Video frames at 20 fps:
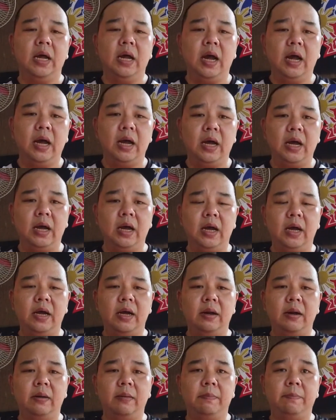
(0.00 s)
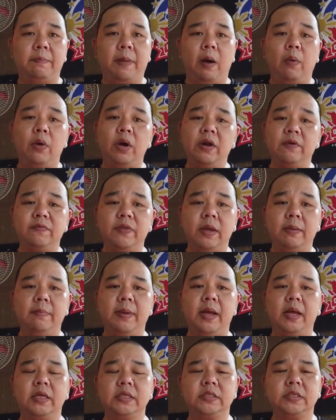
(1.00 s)
powerlifting
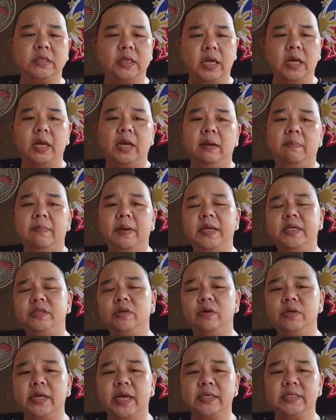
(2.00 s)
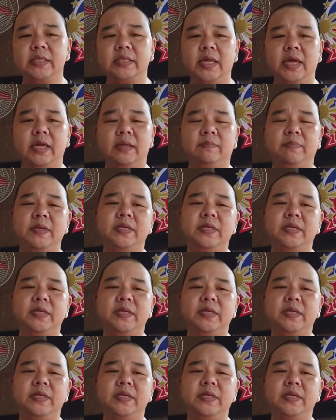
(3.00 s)
belts, please don't hesitate.